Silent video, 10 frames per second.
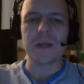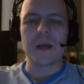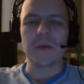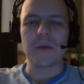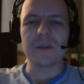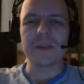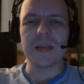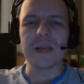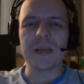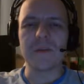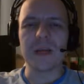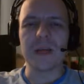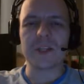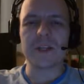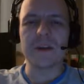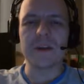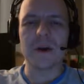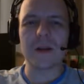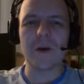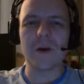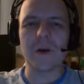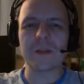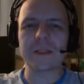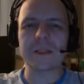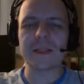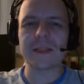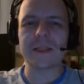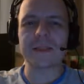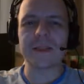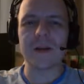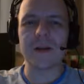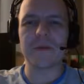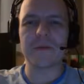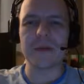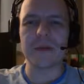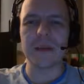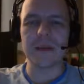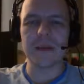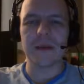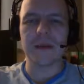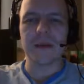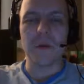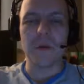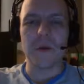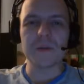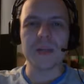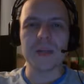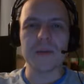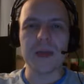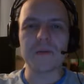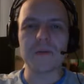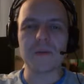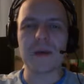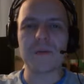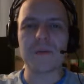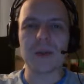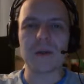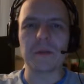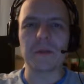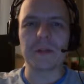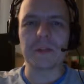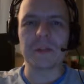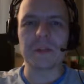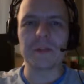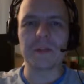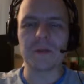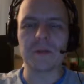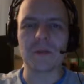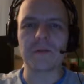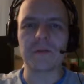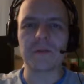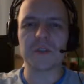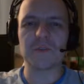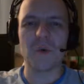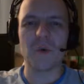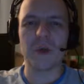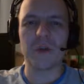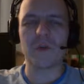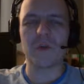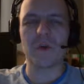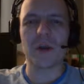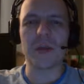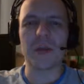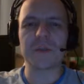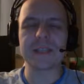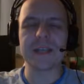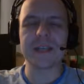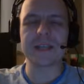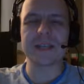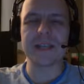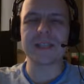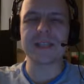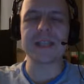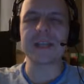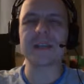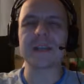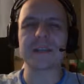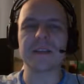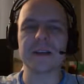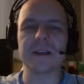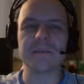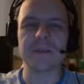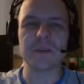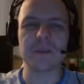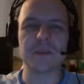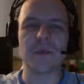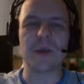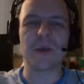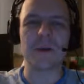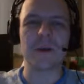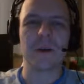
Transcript: Well, tonight we actually got all 6 of the promos coming out for Ravnica Allegiance sort of spoiled, or I would say in this case leaked, because it's not an official spoiler.